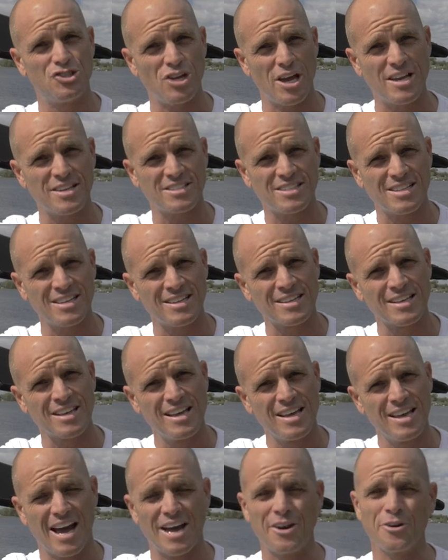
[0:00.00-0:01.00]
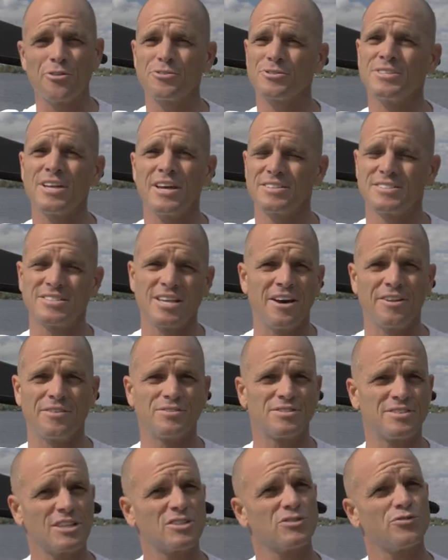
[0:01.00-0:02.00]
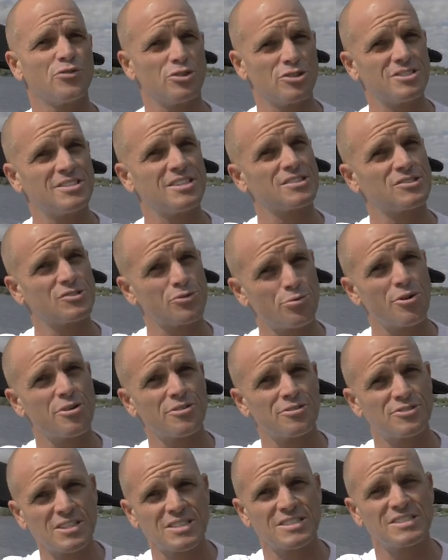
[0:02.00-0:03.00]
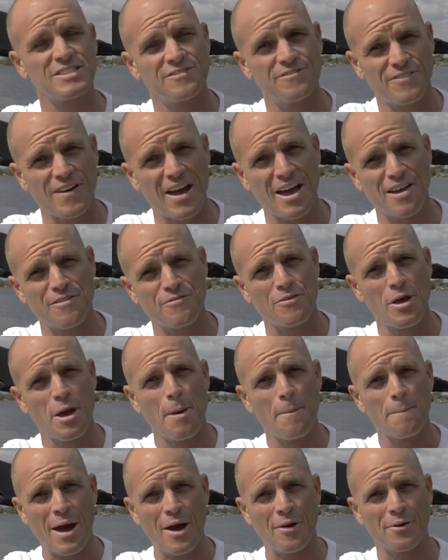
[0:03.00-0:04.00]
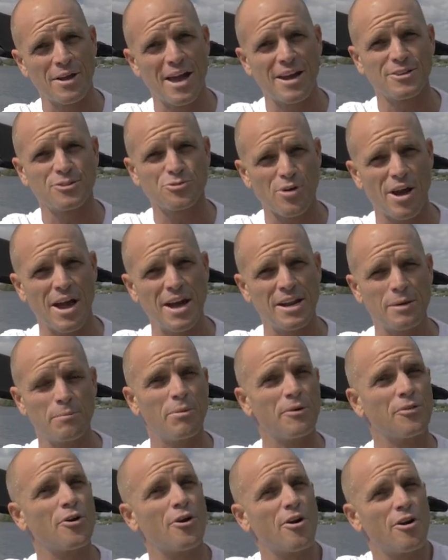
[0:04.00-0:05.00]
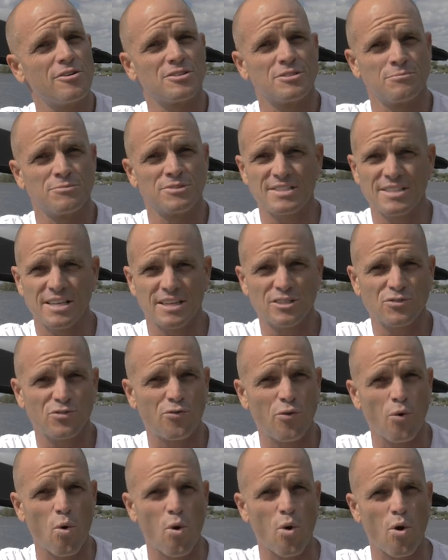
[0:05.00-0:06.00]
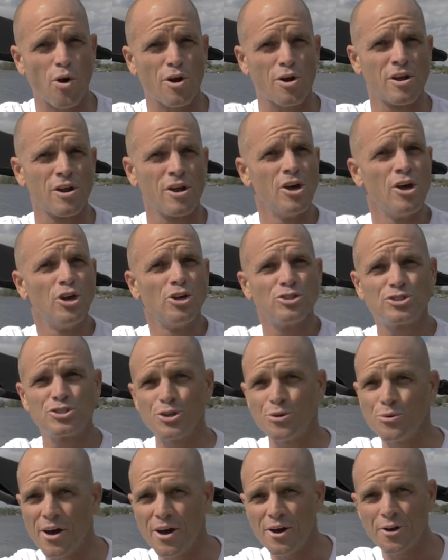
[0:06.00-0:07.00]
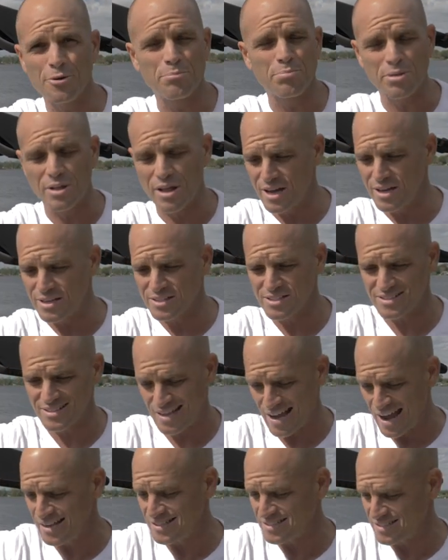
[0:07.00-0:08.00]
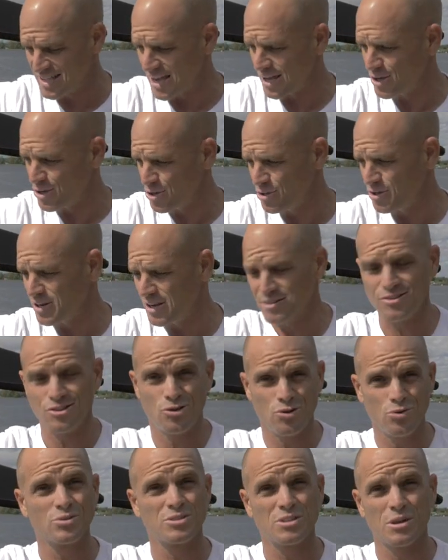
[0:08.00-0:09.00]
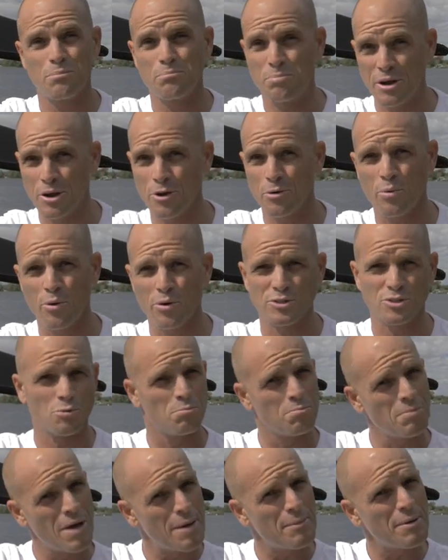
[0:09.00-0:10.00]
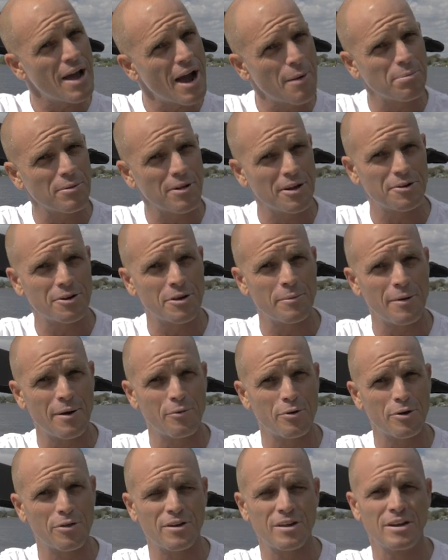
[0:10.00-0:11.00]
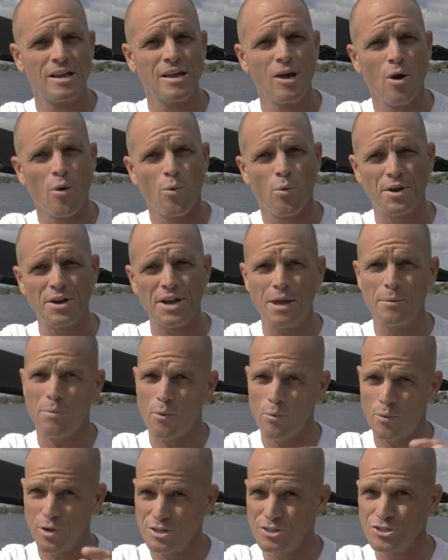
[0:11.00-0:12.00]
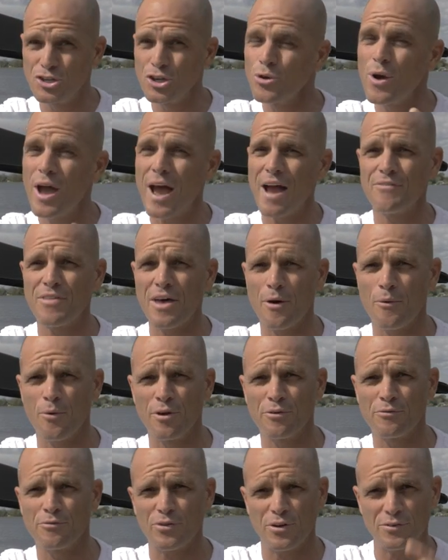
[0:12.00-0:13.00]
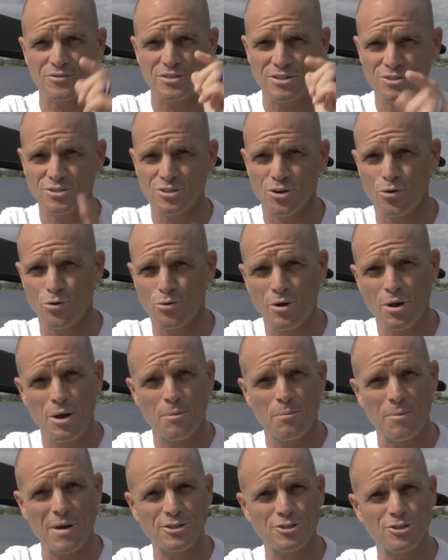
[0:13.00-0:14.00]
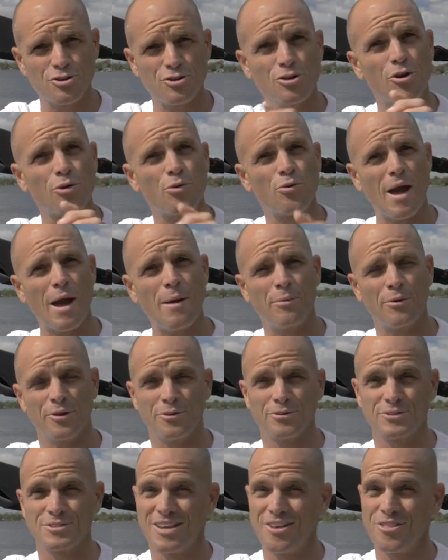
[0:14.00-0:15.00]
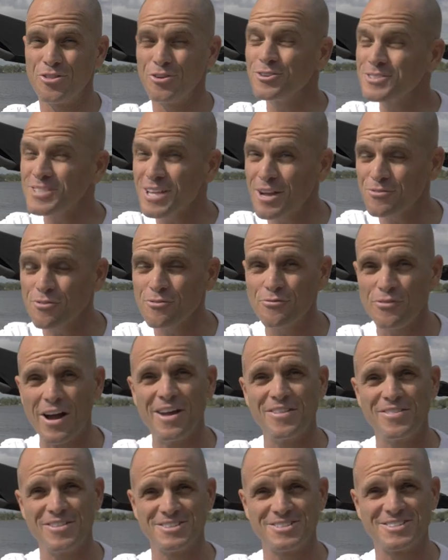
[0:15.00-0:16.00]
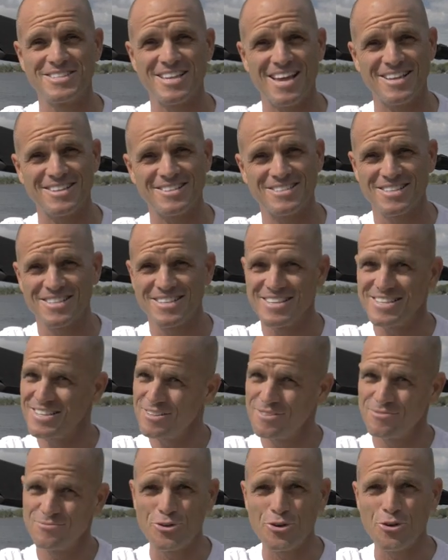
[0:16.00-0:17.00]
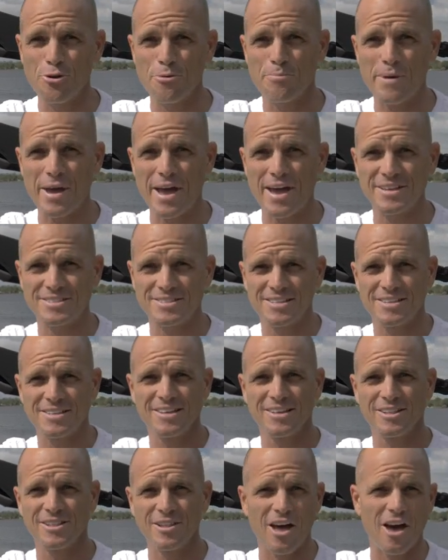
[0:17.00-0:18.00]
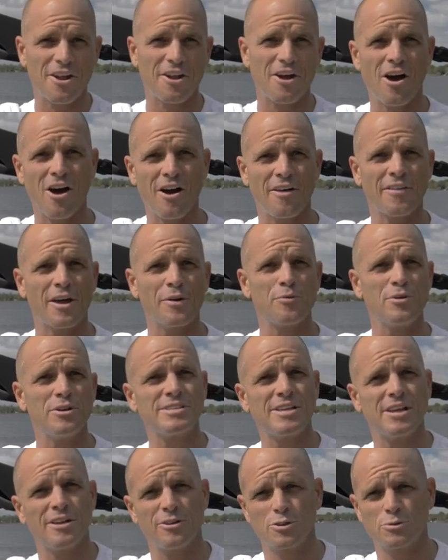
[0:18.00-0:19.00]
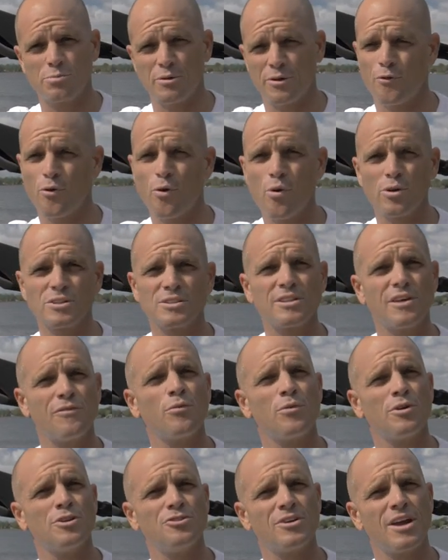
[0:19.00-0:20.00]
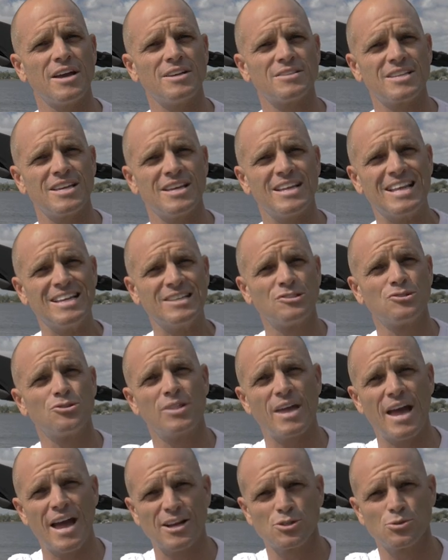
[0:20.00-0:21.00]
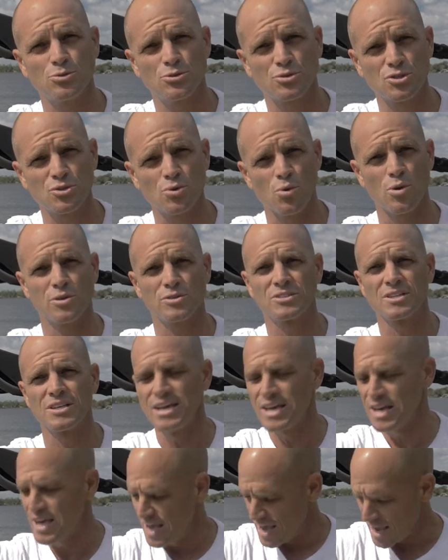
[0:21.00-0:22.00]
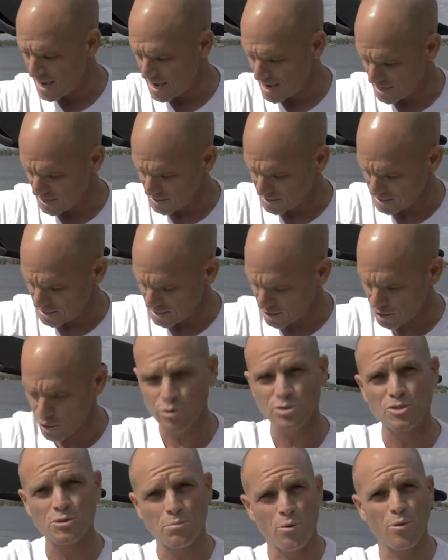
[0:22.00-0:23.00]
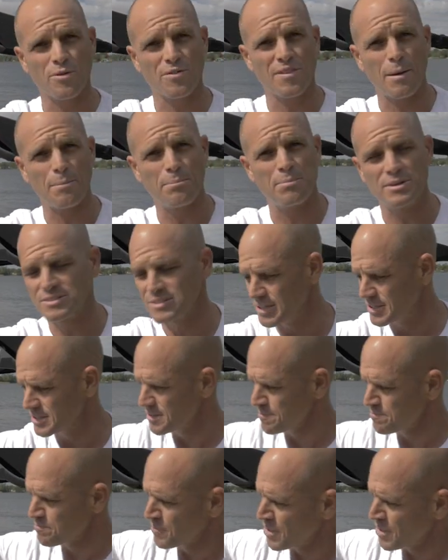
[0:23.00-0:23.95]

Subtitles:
Jason, I know there's not a ton of 6'6", 365 pound guys riding, but there are some 6'4", 200 plus guys that could use a bigger board. So maybe Hyperlite will come out with it one day, but we do have that 150. So make sure you go grab one of those. They're tough to find these days. Do your best. A lot of online retailers, but of course, love it when you guys get into the actual stores and go support that business.